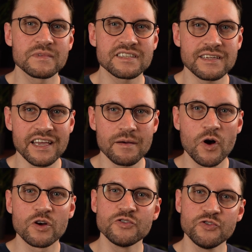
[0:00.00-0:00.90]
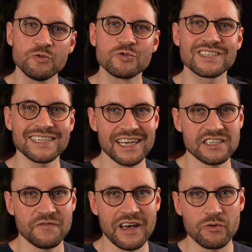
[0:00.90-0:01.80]
mistake among new
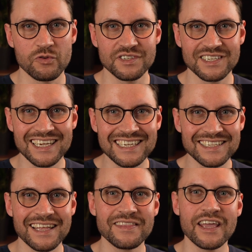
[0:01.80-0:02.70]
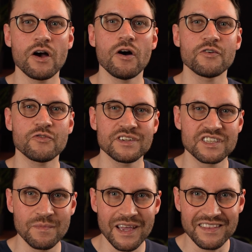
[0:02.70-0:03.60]
SaaS founders is that they
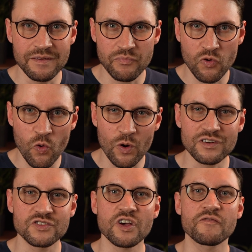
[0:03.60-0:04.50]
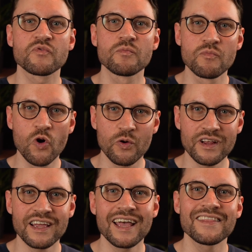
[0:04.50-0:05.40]
underestimate the importance of
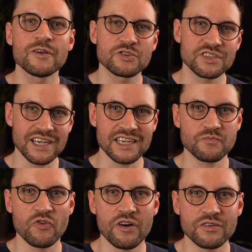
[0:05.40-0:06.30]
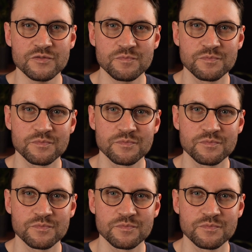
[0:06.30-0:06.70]
promoting their SaaS product.